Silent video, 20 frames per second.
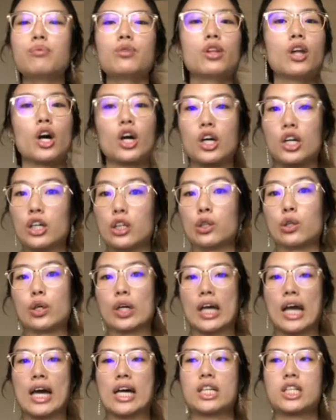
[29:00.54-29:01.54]
not gonna
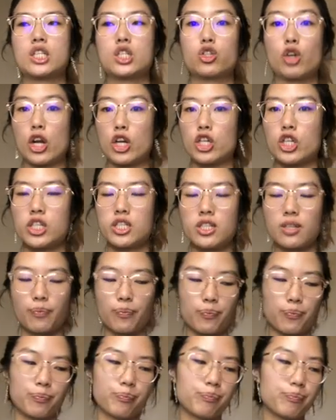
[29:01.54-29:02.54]
look at strangers.
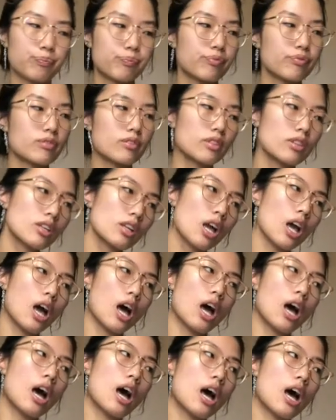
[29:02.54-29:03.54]

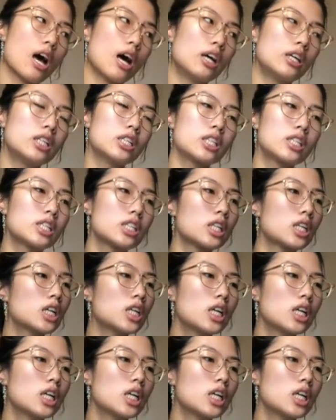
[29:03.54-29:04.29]
And